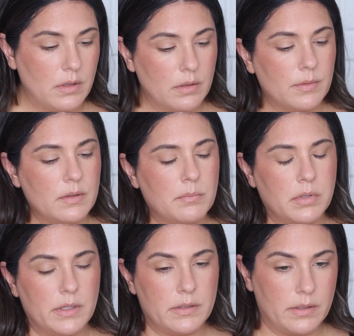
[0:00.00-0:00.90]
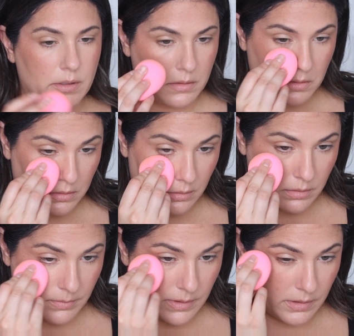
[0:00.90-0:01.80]
I'll blend in a
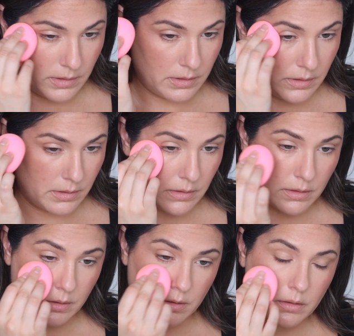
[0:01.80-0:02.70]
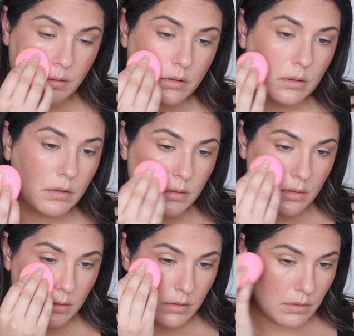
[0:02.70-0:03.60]
little bit here
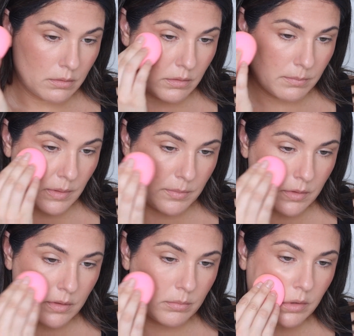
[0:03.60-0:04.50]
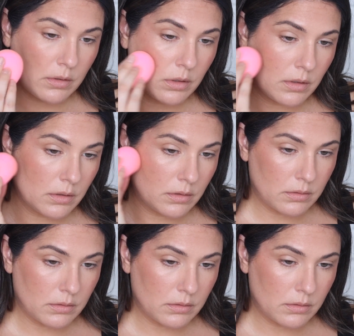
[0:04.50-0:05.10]
with my beauty blender.